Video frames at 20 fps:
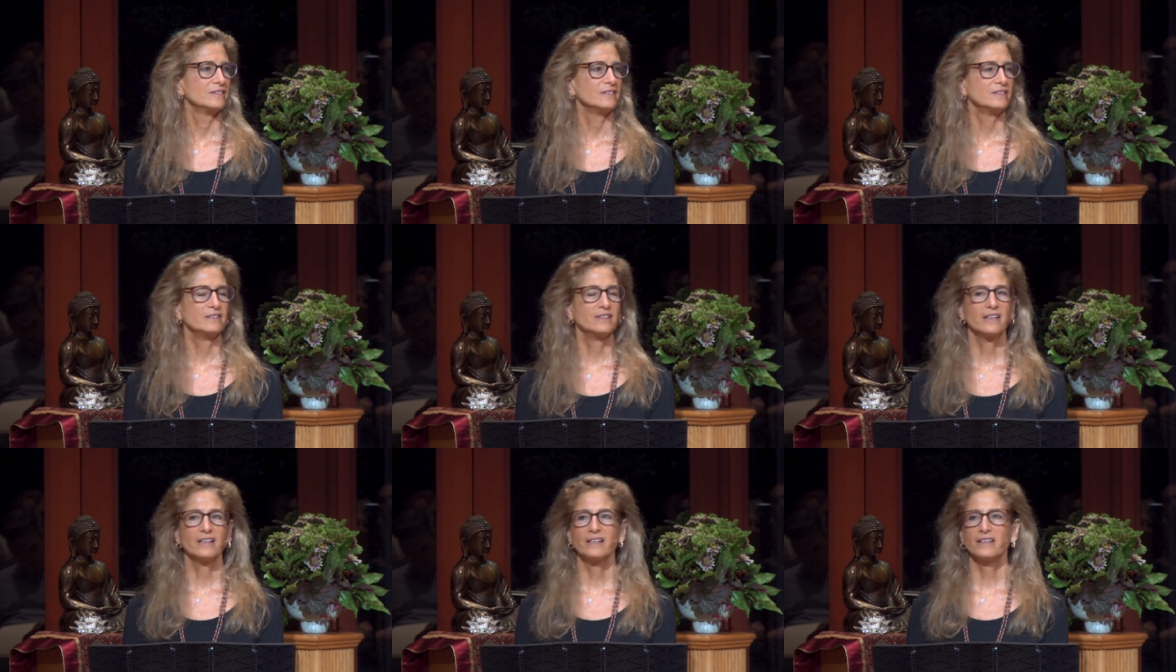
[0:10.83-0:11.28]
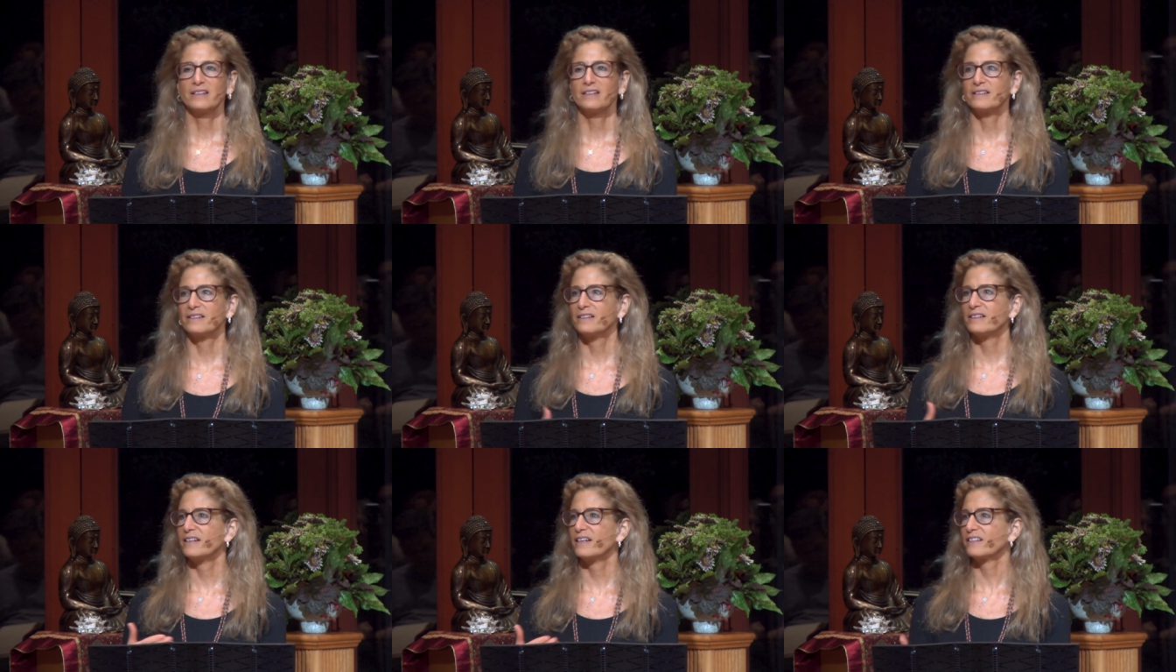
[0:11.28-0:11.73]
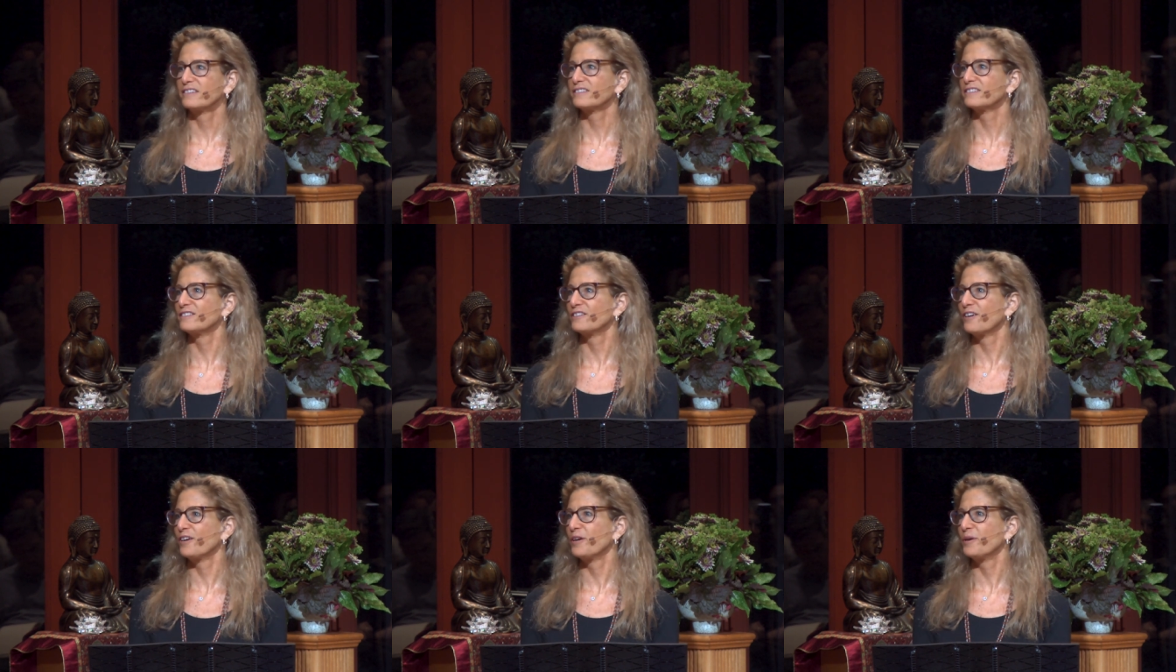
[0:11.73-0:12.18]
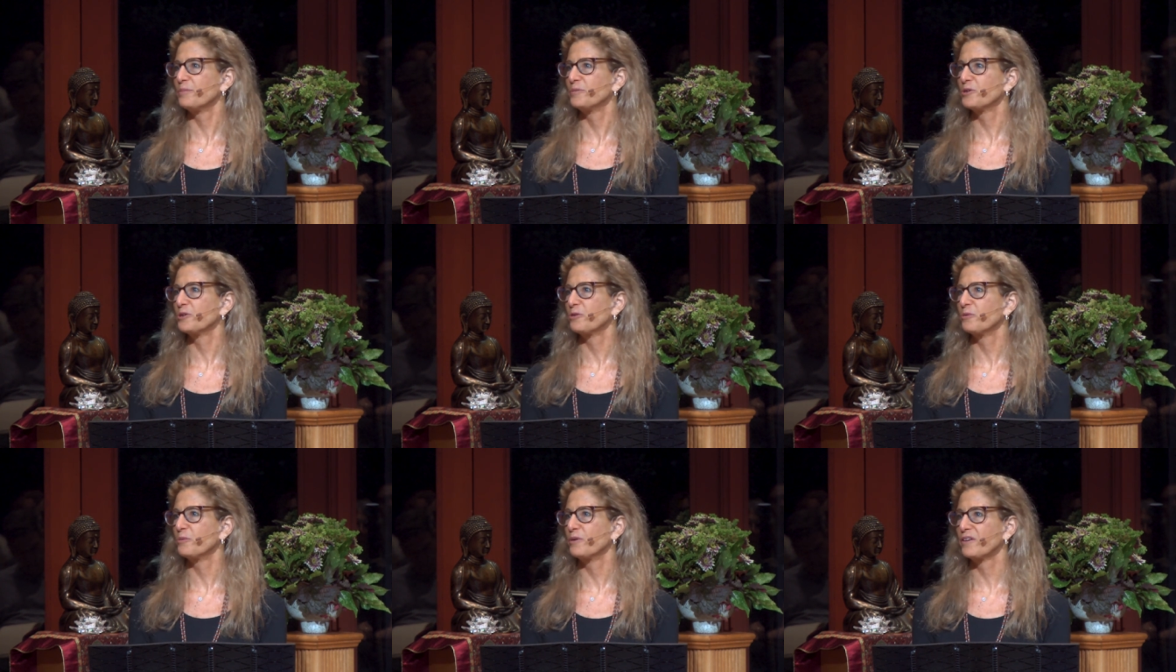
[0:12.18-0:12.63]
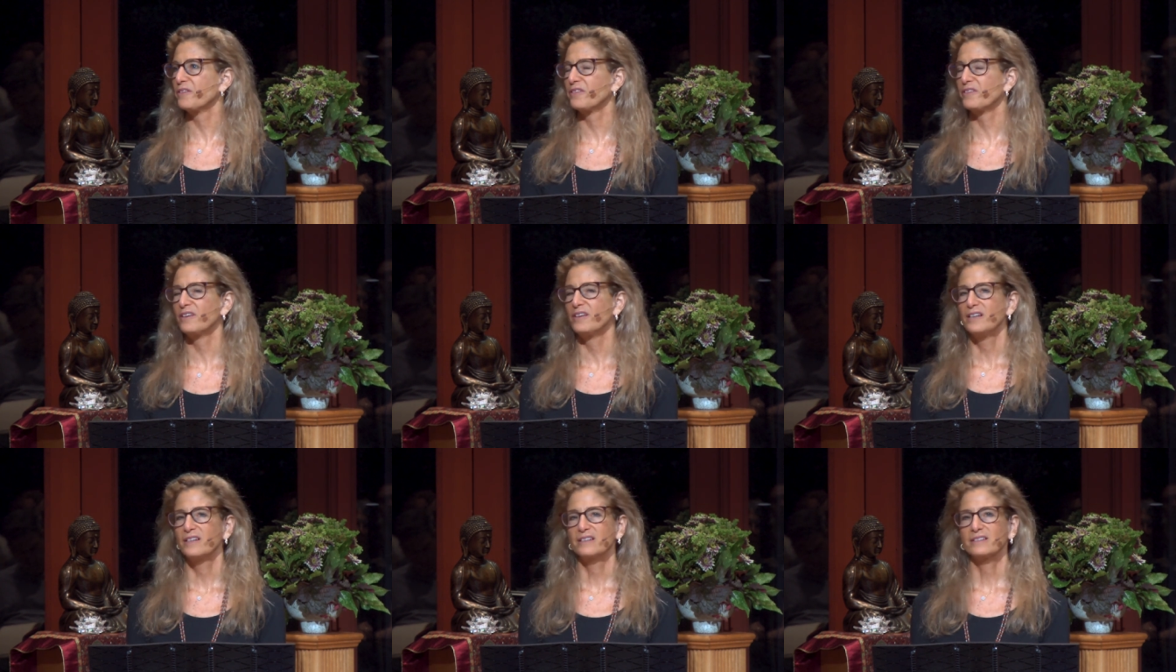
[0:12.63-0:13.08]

That the next time you're with